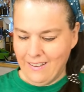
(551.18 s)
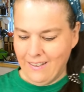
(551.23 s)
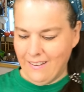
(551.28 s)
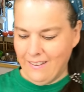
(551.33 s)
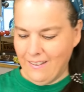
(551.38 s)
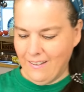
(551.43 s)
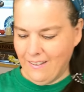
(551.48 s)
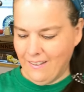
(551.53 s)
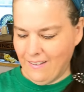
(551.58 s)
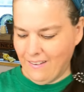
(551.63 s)

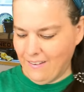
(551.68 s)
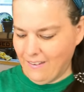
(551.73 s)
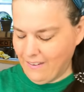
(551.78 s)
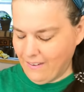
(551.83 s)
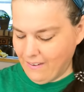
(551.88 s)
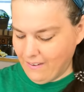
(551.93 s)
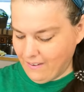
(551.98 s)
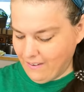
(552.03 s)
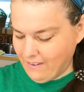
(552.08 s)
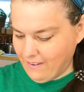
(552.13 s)

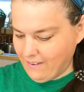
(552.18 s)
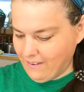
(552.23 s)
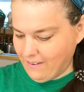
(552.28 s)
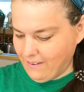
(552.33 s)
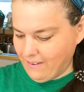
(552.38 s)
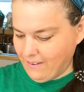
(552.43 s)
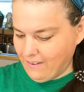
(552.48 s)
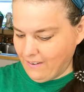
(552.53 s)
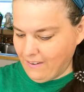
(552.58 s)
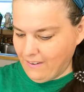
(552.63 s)

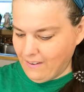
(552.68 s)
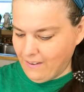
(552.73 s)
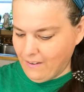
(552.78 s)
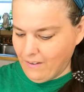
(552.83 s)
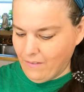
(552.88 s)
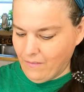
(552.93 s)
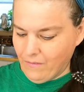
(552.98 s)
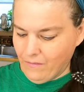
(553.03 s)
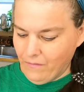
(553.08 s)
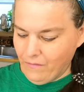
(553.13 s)

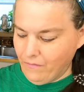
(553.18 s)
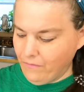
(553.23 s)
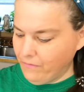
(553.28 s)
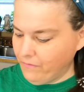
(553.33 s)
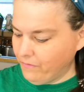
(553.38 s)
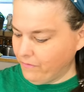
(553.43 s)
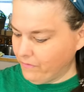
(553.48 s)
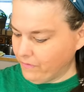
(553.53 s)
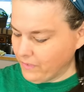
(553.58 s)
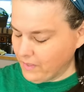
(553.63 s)

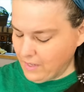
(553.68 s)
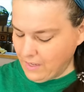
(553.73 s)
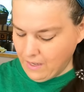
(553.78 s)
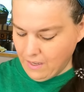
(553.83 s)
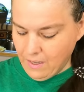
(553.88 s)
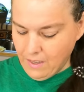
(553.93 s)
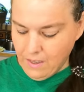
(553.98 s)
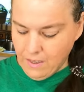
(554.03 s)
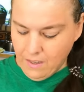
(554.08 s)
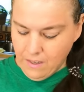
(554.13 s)

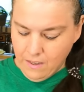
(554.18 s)
No one is speaking in this clip.